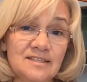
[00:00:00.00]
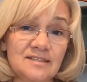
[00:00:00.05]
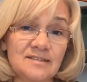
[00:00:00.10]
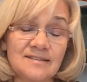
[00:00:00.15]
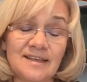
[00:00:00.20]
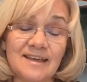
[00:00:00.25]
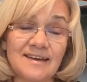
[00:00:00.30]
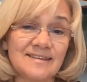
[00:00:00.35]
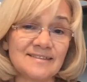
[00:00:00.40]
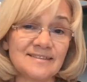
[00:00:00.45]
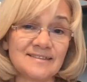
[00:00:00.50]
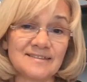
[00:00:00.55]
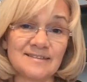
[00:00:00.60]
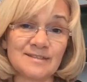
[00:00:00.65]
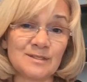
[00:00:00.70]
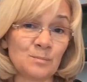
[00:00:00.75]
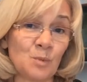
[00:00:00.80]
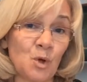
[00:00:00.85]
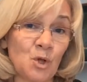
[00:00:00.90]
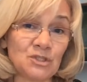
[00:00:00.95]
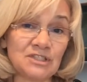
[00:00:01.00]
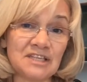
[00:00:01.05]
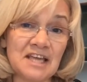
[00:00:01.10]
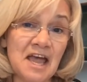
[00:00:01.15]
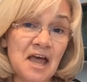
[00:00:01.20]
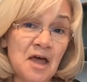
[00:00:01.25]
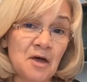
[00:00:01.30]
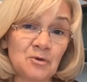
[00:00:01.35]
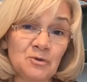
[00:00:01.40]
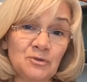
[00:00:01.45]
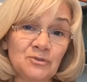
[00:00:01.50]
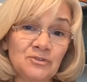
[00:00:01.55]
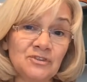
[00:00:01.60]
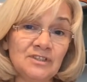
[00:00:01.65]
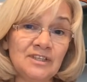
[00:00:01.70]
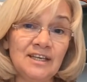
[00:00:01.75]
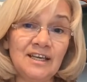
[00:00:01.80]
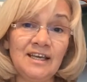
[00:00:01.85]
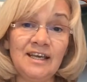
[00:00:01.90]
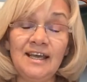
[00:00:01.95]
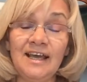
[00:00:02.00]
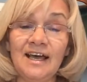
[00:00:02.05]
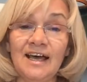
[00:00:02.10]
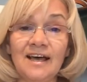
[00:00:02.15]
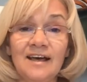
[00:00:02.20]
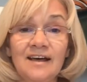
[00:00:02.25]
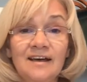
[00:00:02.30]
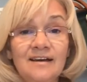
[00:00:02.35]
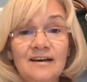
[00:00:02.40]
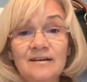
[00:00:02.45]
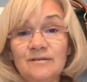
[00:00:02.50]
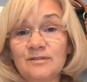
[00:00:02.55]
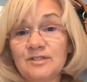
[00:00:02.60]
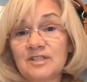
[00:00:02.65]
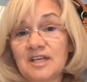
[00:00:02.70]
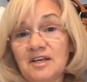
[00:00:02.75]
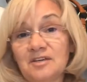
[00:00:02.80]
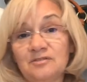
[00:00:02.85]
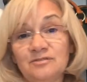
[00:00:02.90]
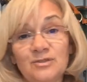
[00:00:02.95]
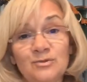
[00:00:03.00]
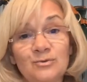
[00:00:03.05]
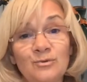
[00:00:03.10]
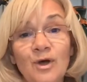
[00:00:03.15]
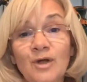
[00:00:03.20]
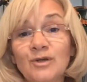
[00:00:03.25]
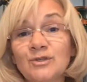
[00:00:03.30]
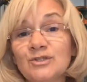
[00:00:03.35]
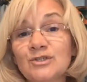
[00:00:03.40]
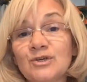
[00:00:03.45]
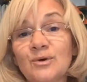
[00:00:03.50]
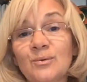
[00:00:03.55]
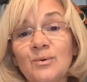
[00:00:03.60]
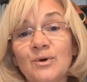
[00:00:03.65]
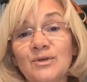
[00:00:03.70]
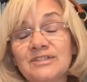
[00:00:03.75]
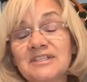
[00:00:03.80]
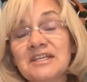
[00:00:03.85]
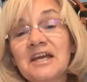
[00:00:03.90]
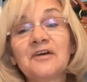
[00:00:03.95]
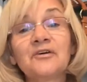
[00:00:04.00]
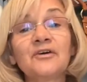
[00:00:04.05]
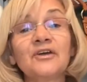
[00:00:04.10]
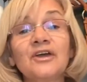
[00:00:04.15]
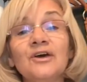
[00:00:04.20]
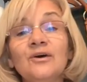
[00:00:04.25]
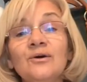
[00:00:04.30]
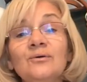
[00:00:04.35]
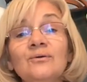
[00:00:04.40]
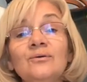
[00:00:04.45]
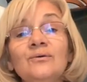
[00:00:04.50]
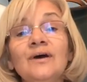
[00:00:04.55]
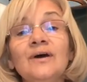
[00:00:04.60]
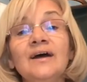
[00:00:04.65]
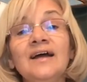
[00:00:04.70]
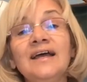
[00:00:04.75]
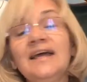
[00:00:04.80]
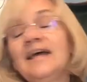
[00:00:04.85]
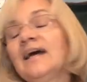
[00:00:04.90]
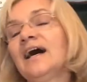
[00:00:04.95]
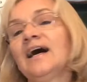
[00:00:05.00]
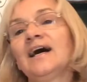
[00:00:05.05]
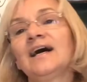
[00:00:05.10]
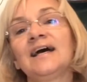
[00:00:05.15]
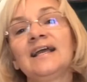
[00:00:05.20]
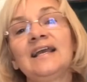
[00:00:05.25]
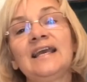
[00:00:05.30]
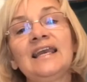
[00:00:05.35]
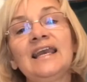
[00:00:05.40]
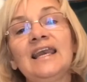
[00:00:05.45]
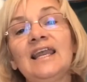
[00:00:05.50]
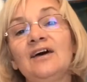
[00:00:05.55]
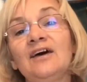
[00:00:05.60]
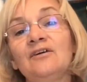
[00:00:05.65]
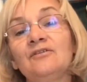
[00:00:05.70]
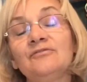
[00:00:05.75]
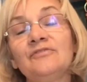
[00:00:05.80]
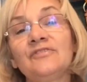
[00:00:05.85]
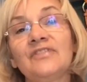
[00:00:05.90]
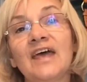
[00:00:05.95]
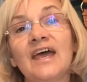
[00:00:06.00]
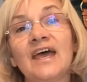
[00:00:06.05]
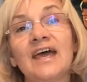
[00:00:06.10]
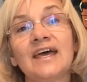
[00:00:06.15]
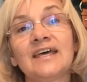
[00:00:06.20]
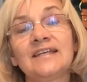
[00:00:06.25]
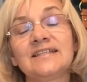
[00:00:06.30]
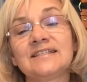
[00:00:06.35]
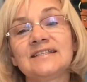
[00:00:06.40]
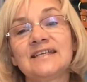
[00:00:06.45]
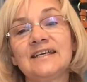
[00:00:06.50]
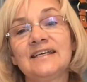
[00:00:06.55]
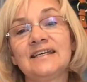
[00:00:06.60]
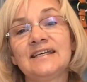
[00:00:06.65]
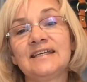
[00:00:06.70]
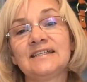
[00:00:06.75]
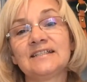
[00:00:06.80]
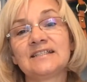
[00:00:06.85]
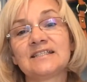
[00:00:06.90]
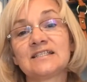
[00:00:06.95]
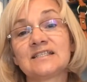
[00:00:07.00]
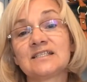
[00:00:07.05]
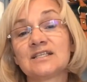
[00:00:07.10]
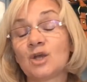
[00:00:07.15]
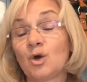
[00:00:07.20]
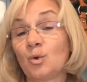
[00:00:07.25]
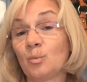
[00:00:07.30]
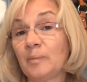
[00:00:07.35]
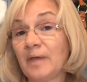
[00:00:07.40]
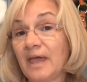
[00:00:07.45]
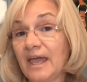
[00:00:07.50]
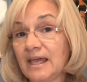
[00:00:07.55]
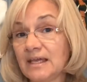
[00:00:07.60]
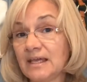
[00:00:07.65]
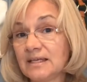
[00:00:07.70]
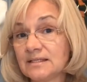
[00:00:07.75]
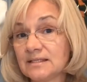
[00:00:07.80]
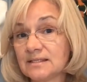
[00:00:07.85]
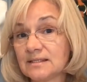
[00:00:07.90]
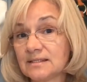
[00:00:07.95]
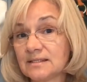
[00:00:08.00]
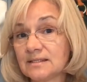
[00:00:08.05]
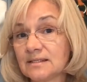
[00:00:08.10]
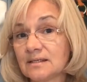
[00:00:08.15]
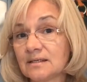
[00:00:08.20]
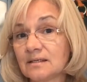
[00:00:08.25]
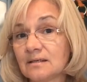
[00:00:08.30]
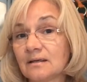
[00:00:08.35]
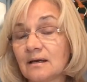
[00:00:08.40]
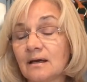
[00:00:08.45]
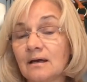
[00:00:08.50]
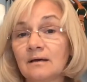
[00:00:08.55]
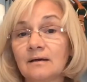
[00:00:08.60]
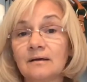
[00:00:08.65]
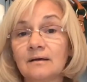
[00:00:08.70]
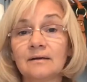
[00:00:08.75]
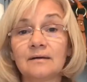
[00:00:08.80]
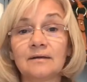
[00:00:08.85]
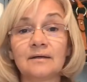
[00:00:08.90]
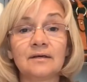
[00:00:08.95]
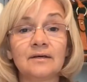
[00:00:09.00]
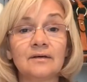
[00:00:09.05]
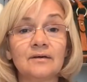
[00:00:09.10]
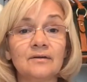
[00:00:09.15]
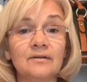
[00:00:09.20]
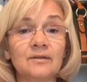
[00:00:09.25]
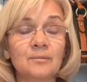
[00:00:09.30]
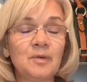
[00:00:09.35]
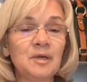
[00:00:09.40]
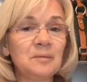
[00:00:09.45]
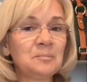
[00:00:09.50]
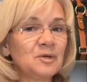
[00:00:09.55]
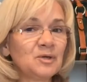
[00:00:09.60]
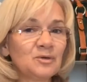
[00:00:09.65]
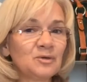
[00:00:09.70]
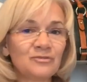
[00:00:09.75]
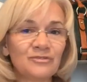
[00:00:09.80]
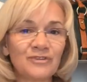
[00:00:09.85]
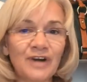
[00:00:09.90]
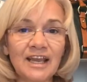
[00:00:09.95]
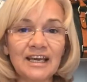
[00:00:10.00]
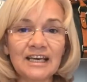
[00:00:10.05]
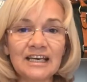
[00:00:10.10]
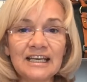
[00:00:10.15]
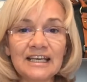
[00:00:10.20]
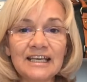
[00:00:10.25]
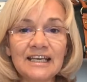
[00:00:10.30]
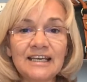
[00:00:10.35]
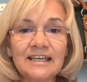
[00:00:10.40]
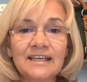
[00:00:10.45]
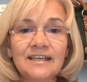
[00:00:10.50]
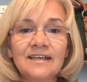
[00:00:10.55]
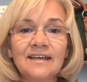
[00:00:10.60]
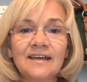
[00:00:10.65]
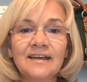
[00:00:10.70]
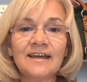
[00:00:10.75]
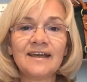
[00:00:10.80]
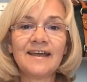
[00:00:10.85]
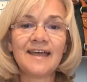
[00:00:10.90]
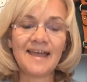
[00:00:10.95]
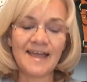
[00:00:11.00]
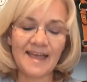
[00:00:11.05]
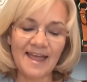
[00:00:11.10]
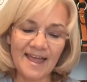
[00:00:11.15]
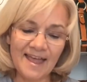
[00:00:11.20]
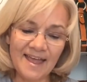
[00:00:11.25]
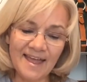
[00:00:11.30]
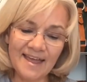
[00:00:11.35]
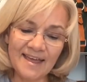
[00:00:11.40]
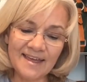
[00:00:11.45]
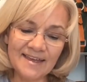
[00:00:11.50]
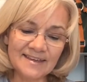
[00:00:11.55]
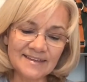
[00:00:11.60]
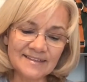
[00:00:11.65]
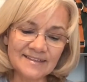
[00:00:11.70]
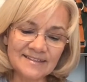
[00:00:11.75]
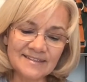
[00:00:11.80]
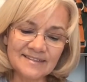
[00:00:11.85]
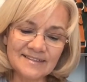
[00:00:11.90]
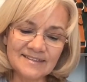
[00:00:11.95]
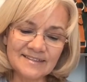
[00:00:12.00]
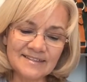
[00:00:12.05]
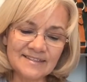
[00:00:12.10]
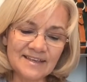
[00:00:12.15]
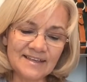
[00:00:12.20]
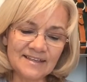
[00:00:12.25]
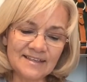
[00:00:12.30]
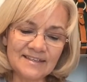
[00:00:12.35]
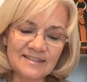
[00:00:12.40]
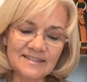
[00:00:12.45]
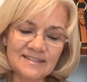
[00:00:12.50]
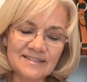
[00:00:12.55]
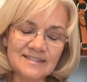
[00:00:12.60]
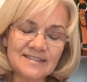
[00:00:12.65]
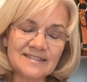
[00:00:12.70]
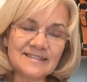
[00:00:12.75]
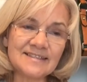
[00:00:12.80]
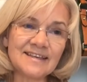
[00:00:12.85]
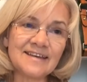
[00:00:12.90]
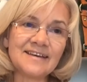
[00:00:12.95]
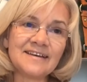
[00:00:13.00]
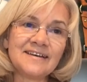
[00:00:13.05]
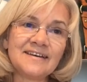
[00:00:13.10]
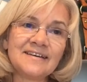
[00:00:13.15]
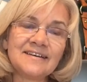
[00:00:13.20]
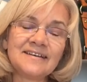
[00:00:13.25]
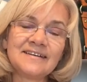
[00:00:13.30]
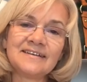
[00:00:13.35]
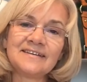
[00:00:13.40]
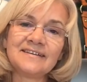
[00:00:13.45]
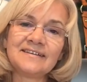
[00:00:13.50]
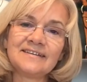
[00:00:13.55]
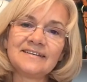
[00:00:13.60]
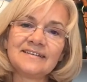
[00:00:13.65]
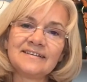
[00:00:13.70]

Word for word: is that it's a small town uh, outside of Toronto, Ontario. I love that it's slow paced, uh, the people are friendly, and it's, uh,